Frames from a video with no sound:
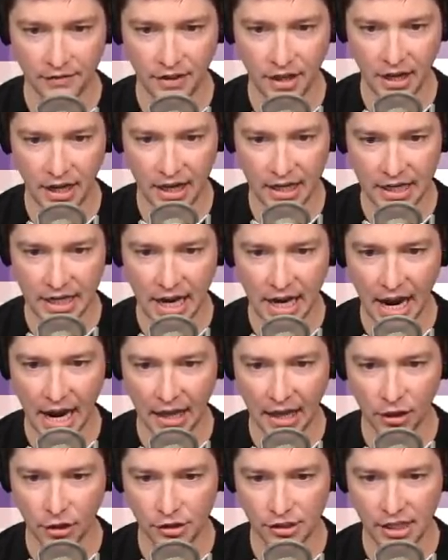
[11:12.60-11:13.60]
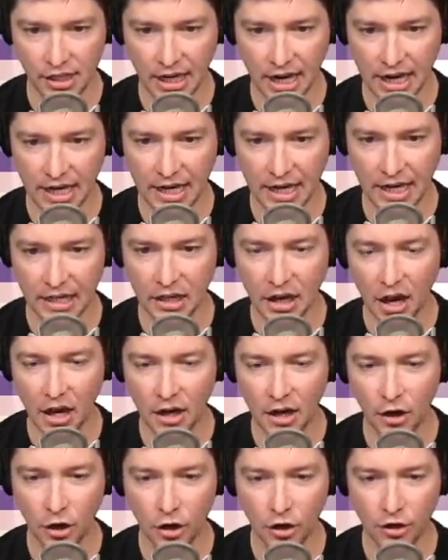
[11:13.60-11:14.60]
thing. And yeah, it looks like I
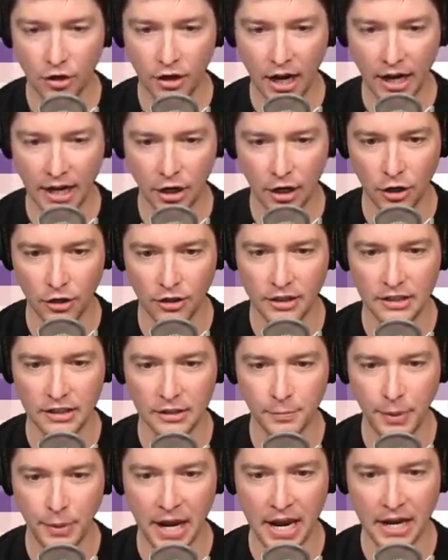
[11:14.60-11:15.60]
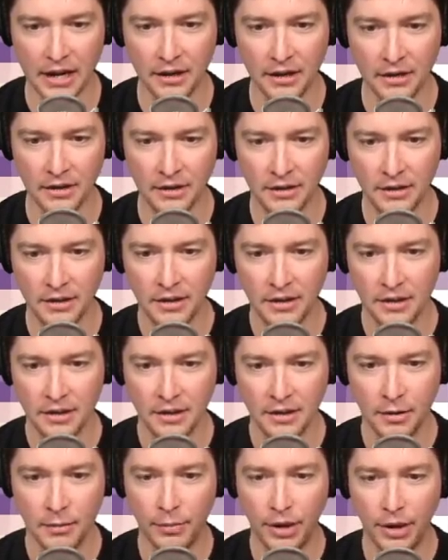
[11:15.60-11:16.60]
cannot hurt. I can hurt this pig,
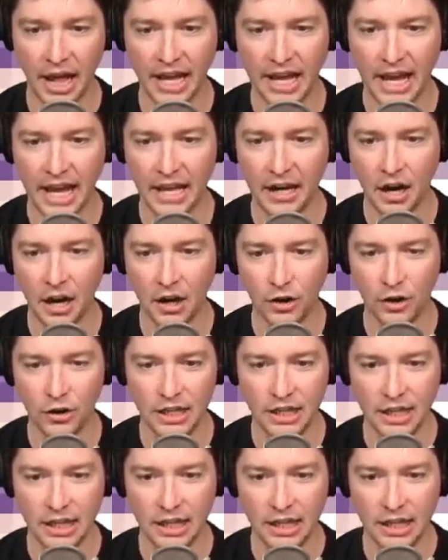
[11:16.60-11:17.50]
but I cannot hurt the